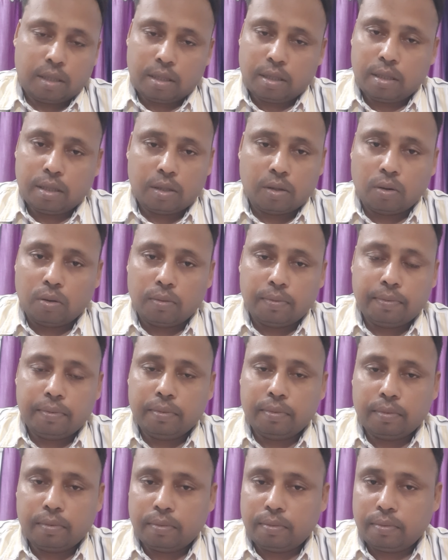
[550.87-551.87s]
So
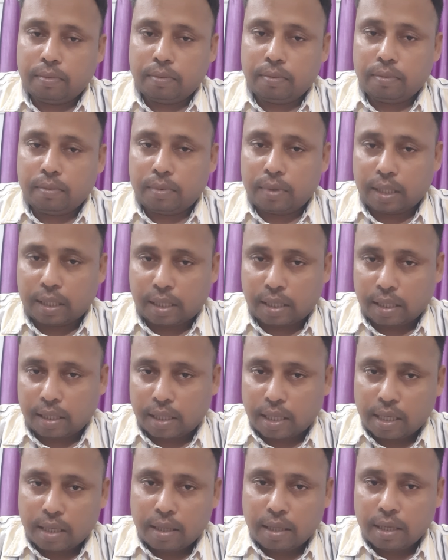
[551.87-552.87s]
this is
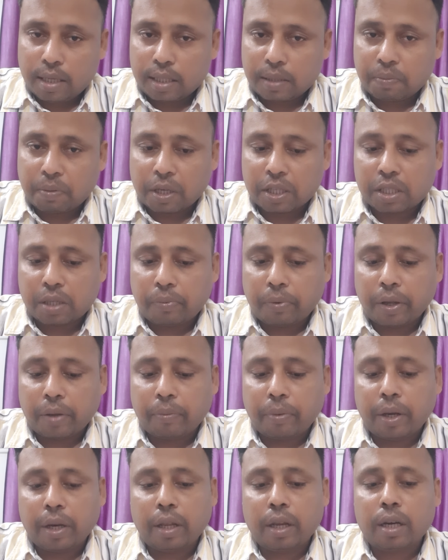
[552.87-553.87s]
the specific
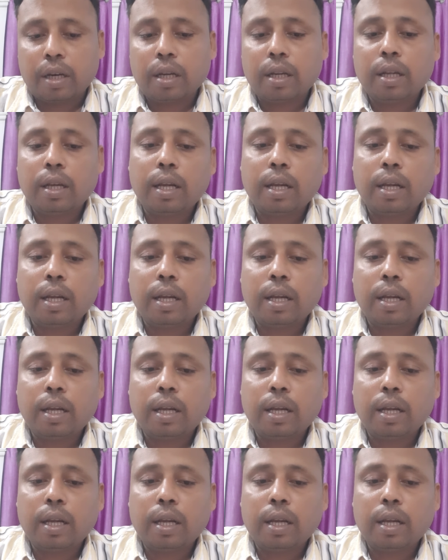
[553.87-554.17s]
period.